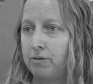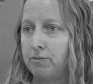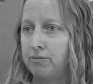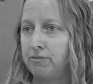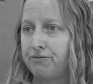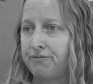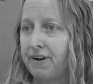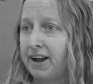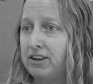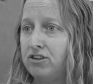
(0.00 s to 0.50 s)

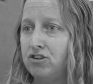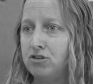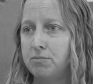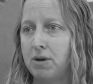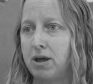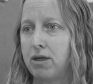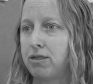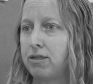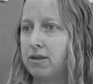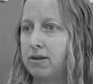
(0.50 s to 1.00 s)
find new
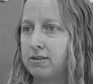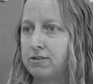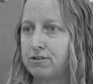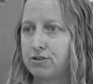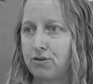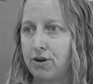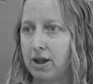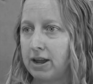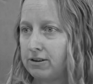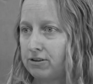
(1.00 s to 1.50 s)
methods,
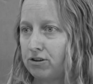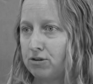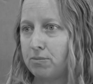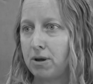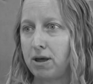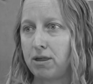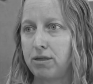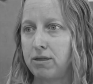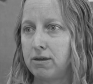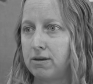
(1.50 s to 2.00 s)
create new
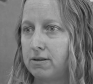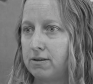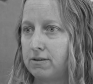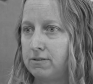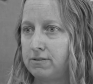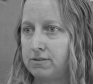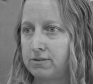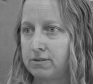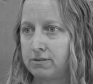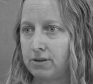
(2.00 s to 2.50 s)

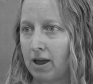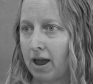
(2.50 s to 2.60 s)
methods,